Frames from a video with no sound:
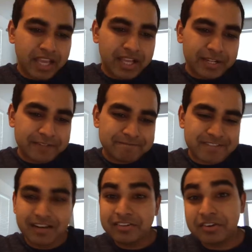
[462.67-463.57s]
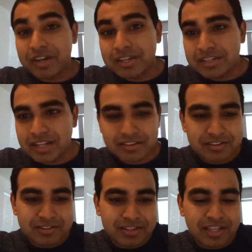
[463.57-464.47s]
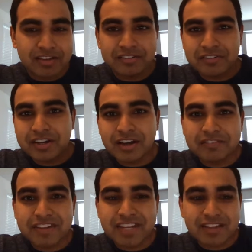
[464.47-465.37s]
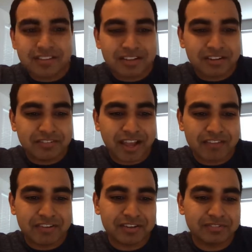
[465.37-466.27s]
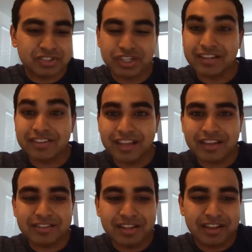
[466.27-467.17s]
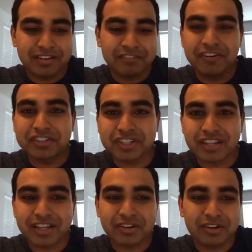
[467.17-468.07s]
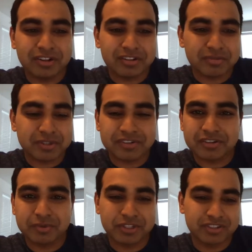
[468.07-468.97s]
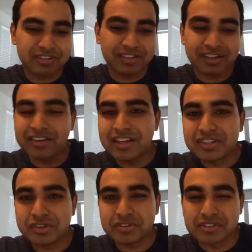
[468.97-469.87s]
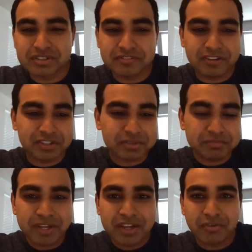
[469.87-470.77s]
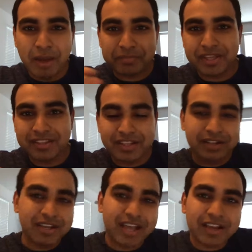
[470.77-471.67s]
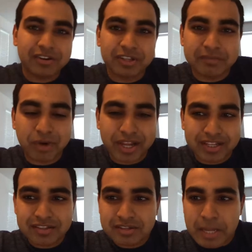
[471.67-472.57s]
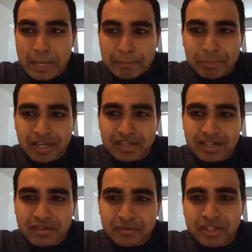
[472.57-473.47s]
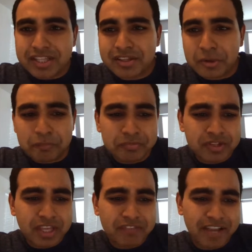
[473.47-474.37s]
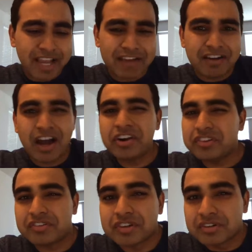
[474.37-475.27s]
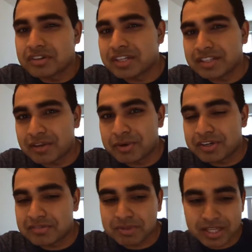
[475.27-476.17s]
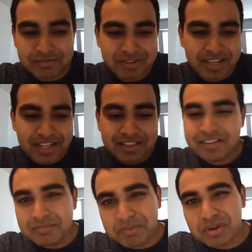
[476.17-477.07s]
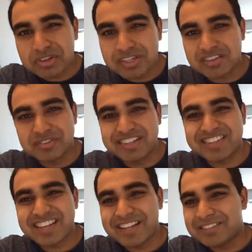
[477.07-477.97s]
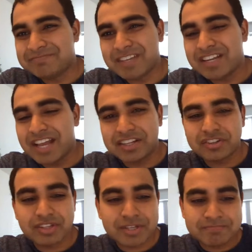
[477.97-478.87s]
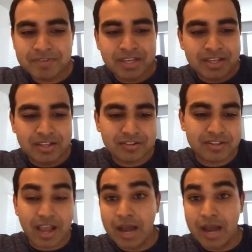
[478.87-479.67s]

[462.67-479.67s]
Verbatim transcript: And that is great. That's the convenience of having JSX and the function like calls, which, which is the show circle function wrapped in the curly brackets. But really though, if I have hundreds of circles that I want to display, this approach doesn't really scale. It actually is the